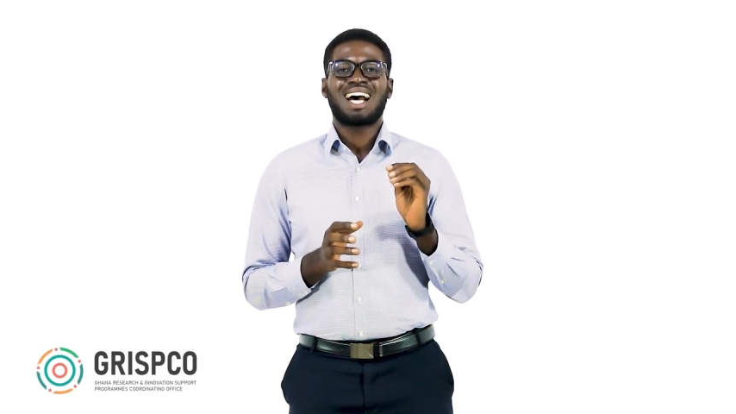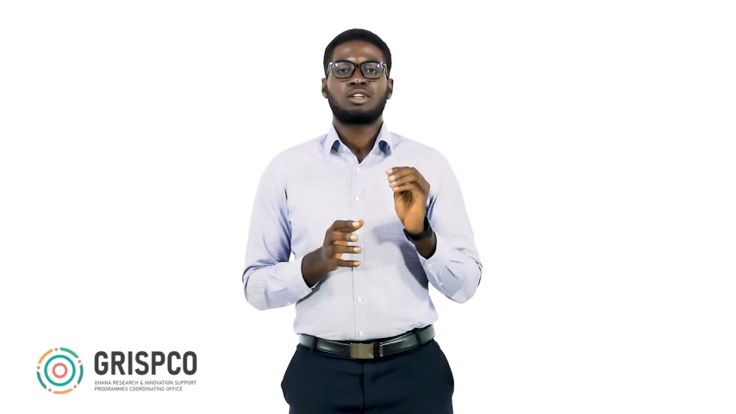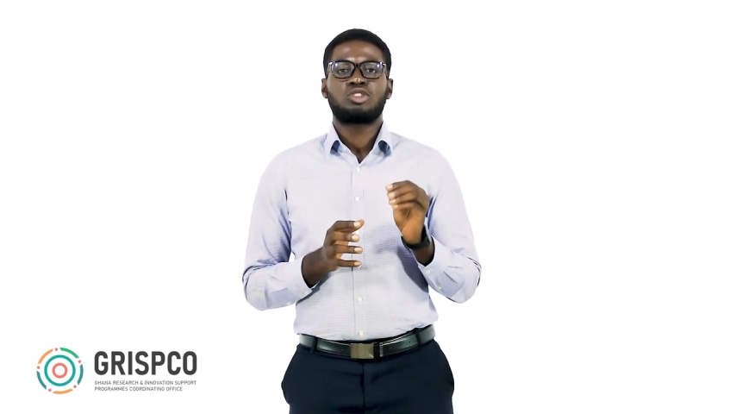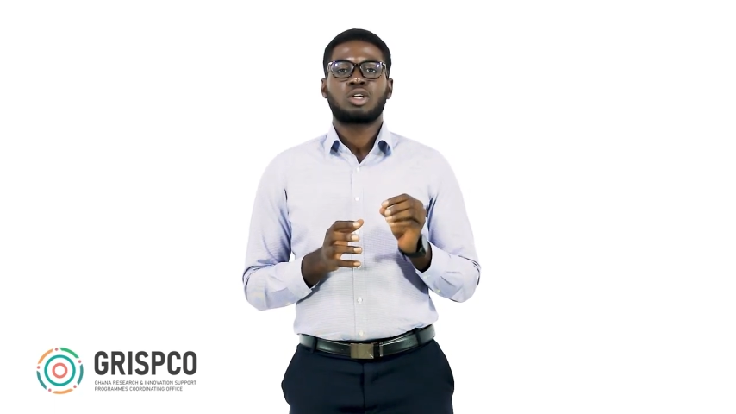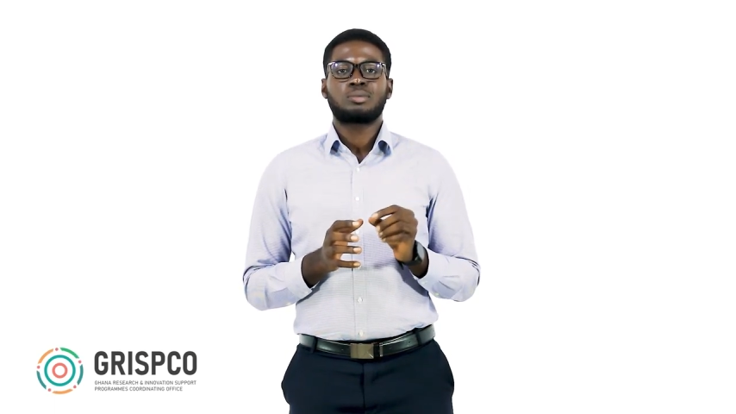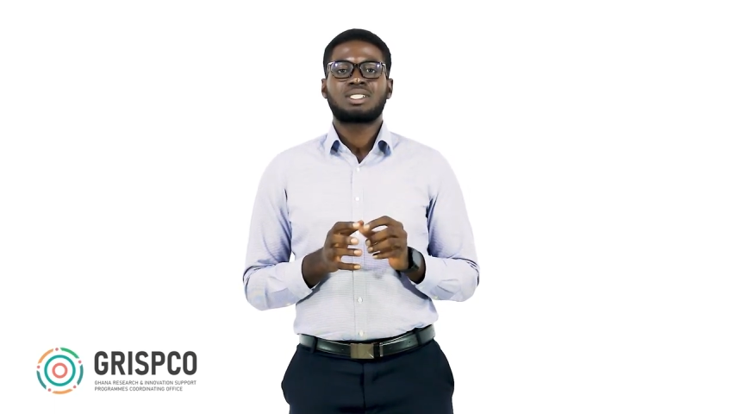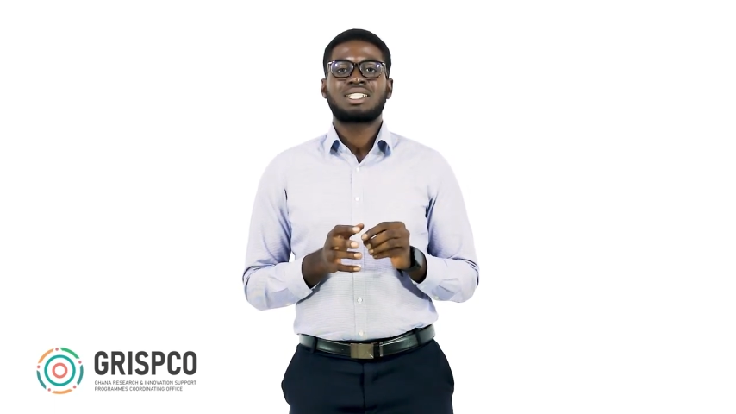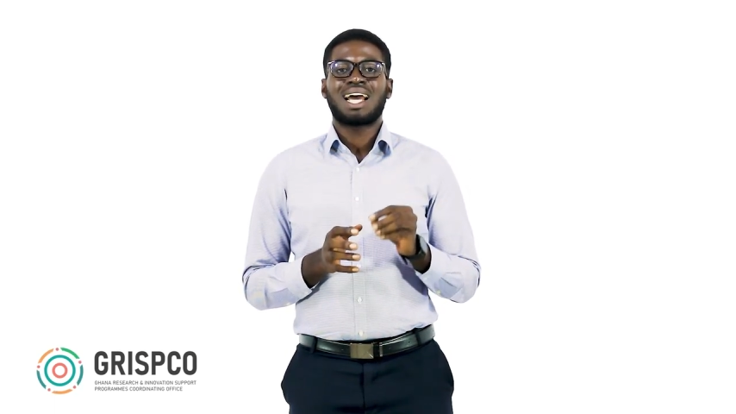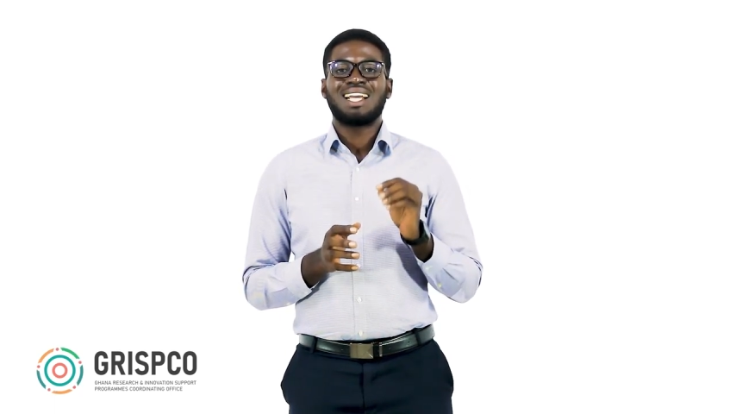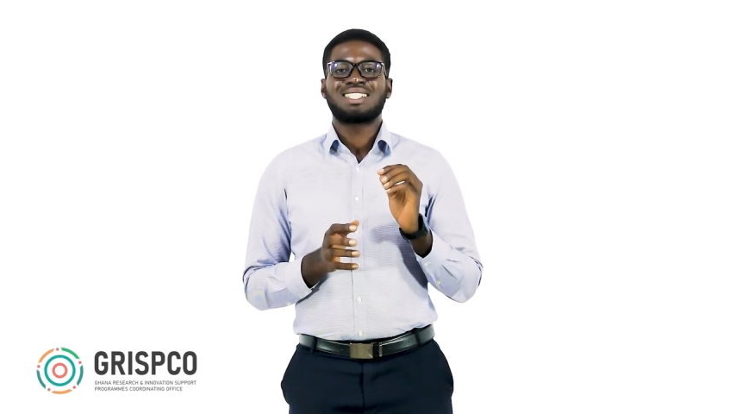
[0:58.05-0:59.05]

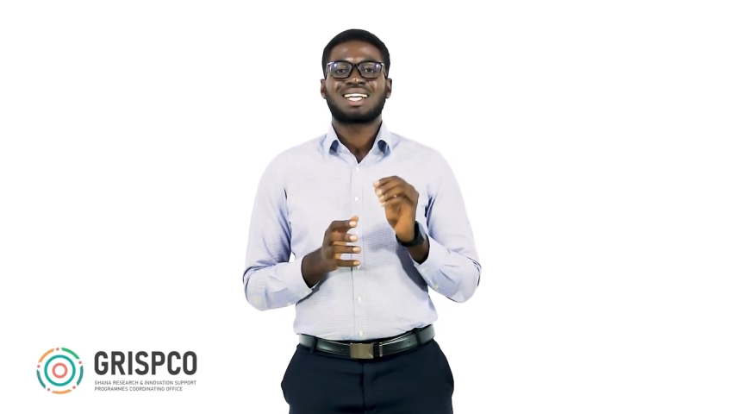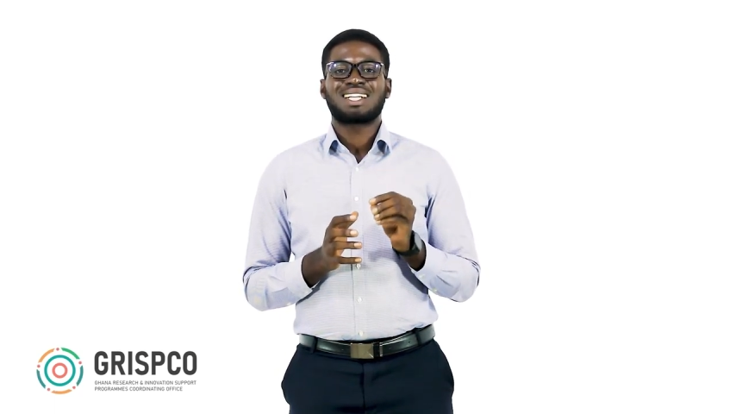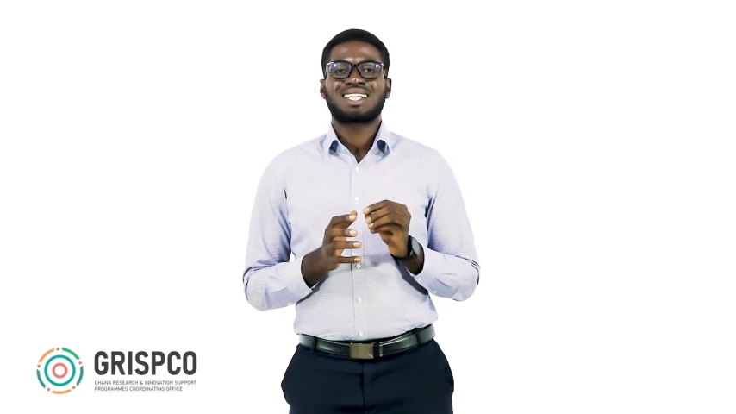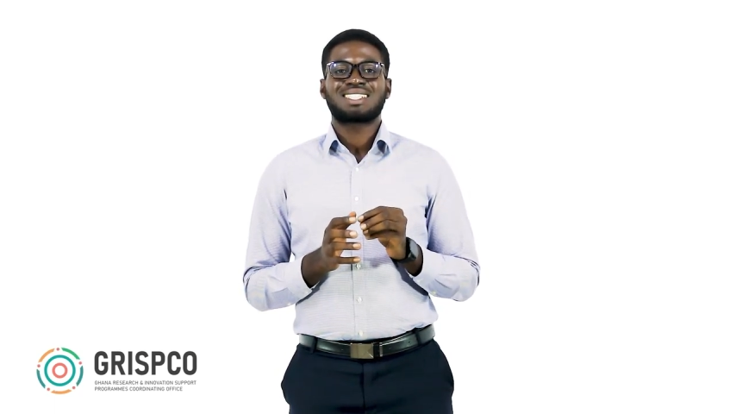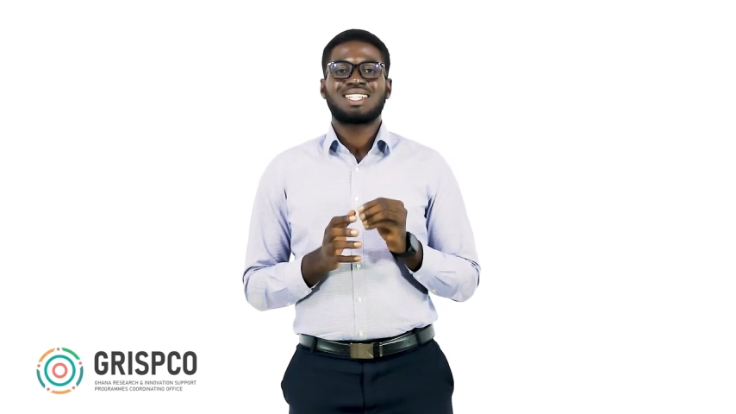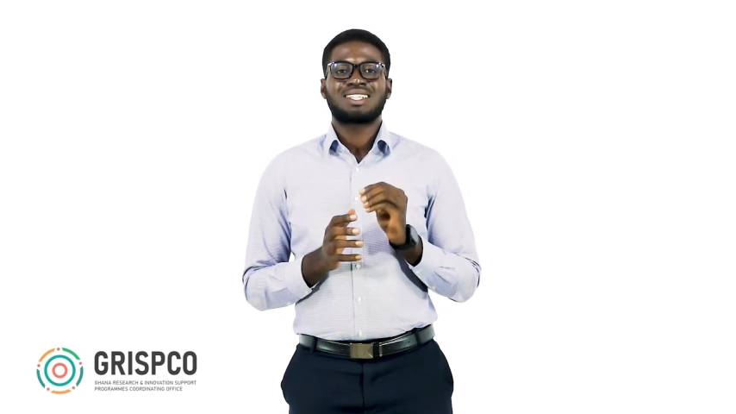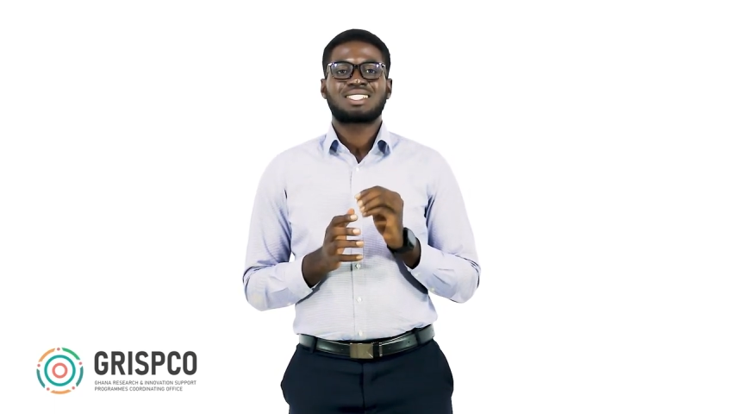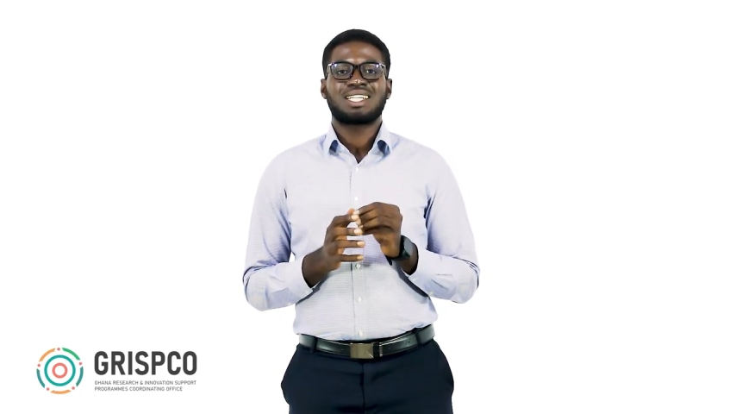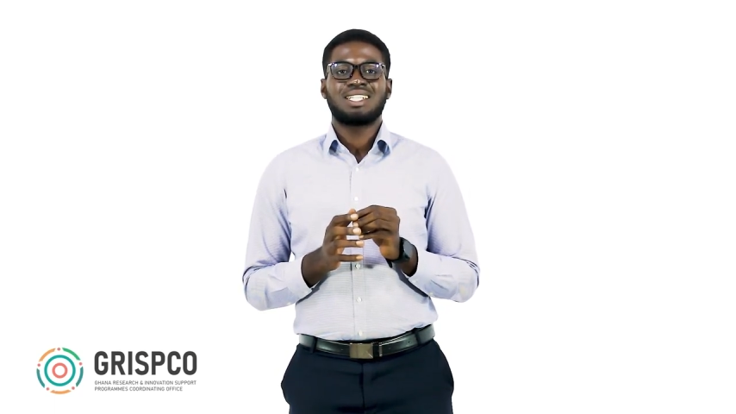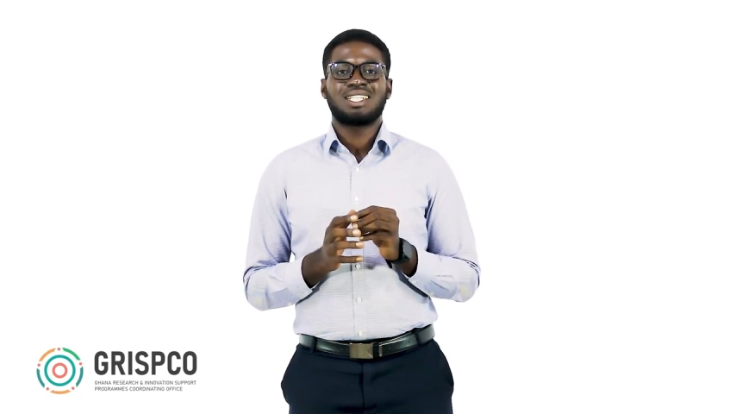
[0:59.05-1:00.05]
adopts international
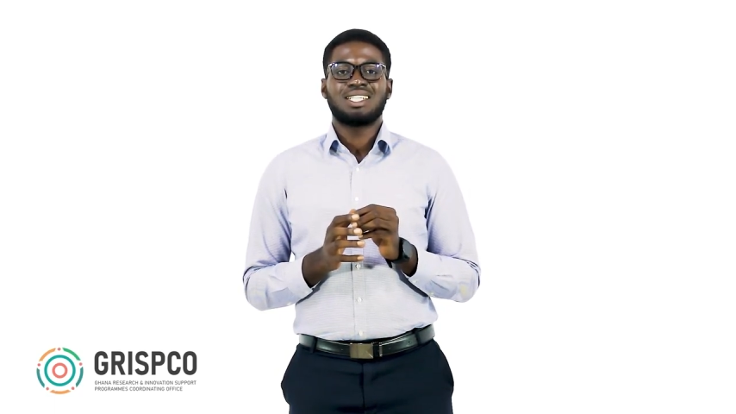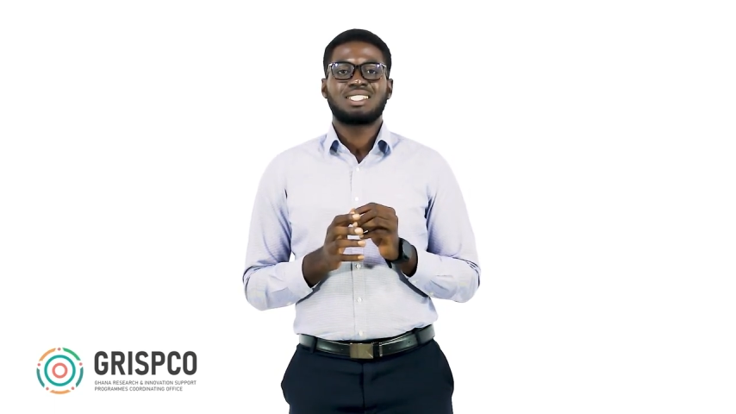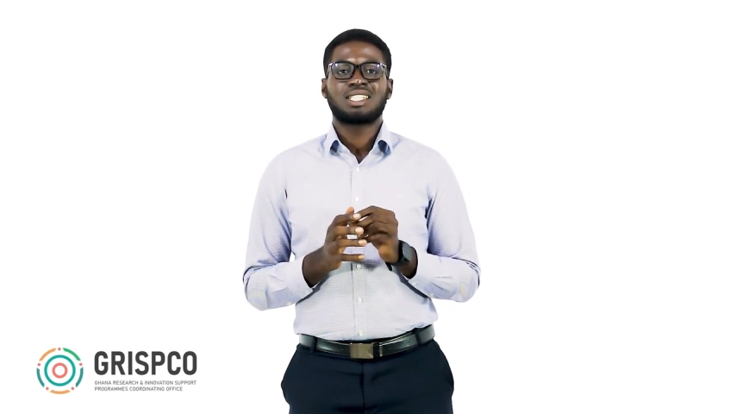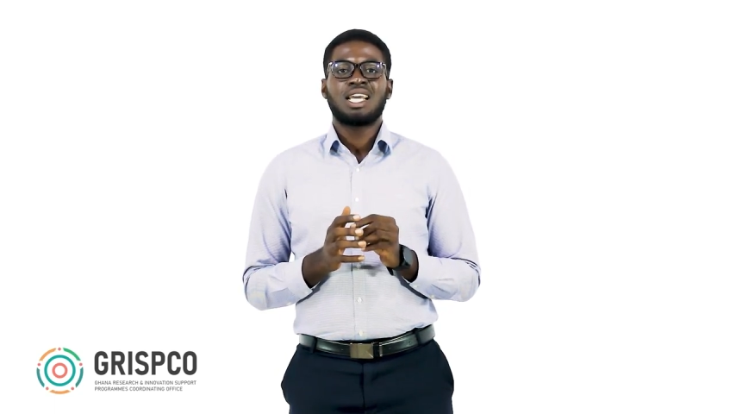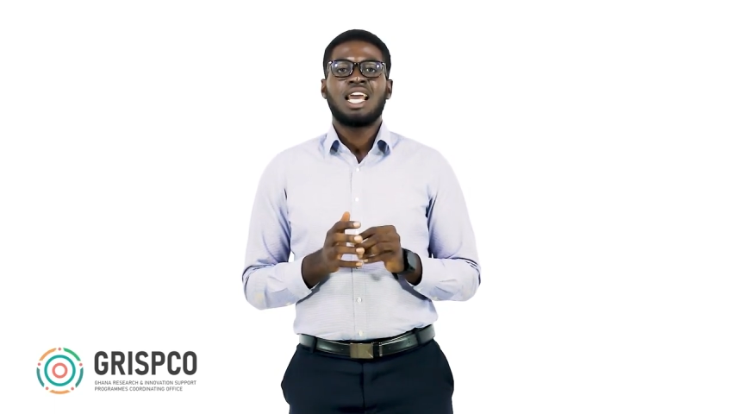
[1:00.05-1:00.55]
standards